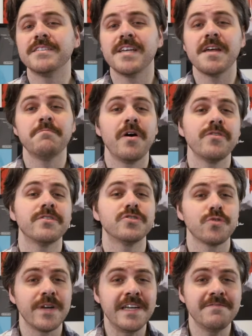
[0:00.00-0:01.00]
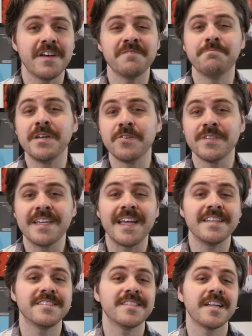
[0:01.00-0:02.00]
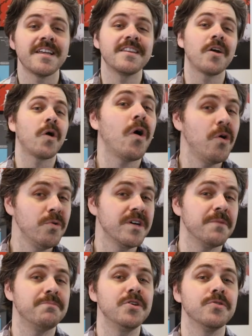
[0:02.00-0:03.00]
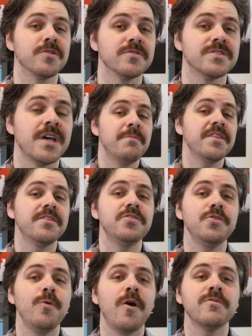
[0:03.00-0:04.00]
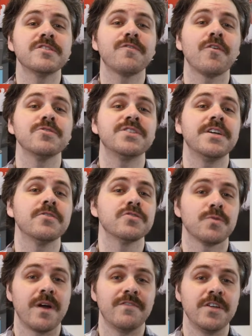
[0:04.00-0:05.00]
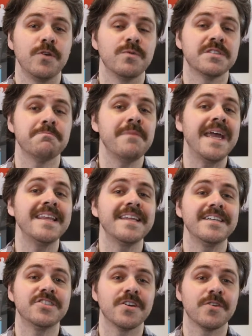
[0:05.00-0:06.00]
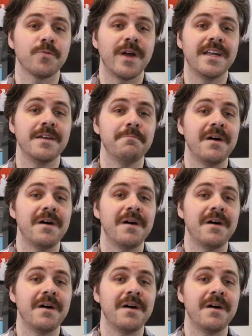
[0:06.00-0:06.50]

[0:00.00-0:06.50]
and Ted both dreamed of building and selling their own computers, but the duo's first year's revenue was mainly generated